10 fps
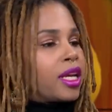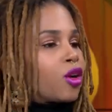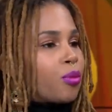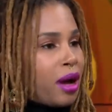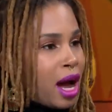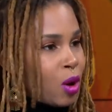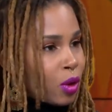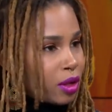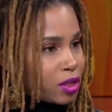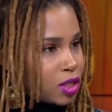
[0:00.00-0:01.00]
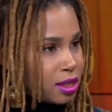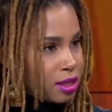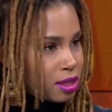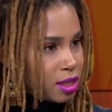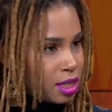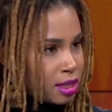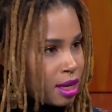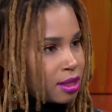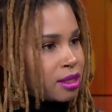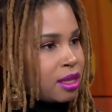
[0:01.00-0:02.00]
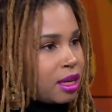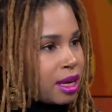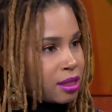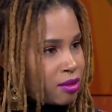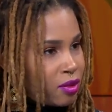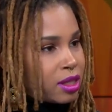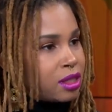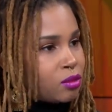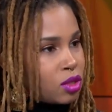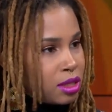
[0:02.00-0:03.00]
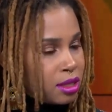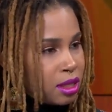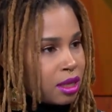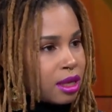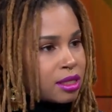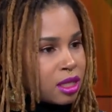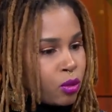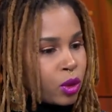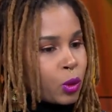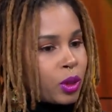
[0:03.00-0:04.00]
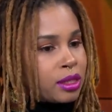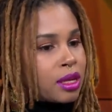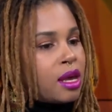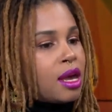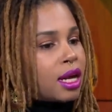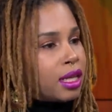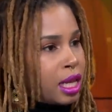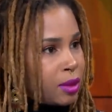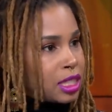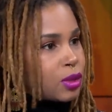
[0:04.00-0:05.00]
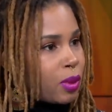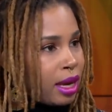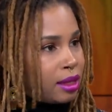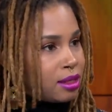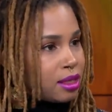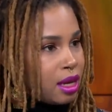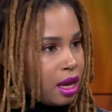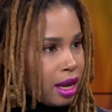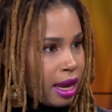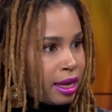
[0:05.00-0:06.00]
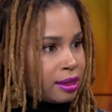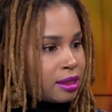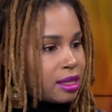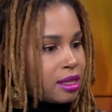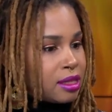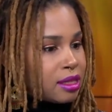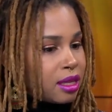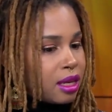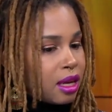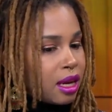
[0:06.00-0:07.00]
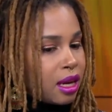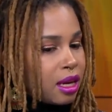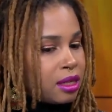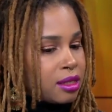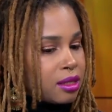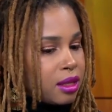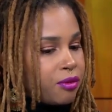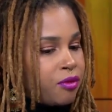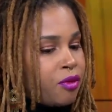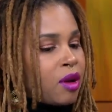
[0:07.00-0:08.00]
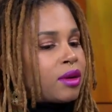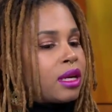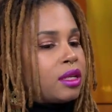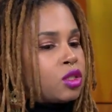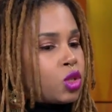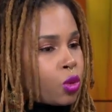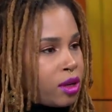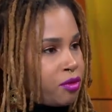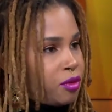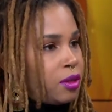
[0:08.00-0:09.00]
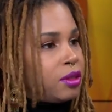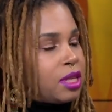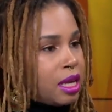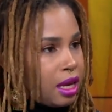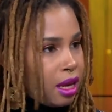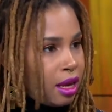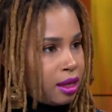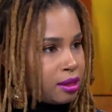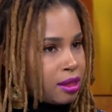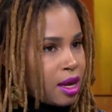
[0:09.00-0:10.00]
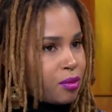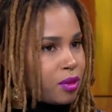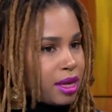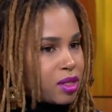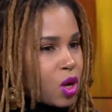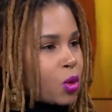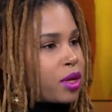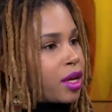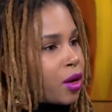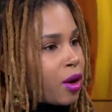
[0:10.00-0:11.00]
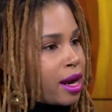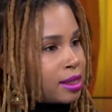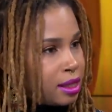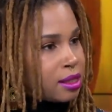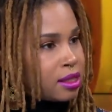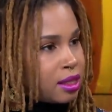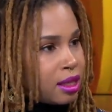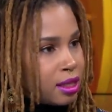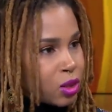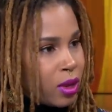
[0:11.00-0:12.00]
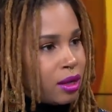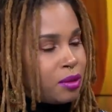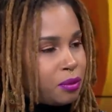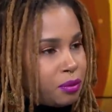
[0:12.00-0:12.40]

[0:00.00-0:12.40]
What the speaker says: in her power. She's not sitting as a victim. She's sitting as someone who is claiming space and is very joyful and is owning her identity as well.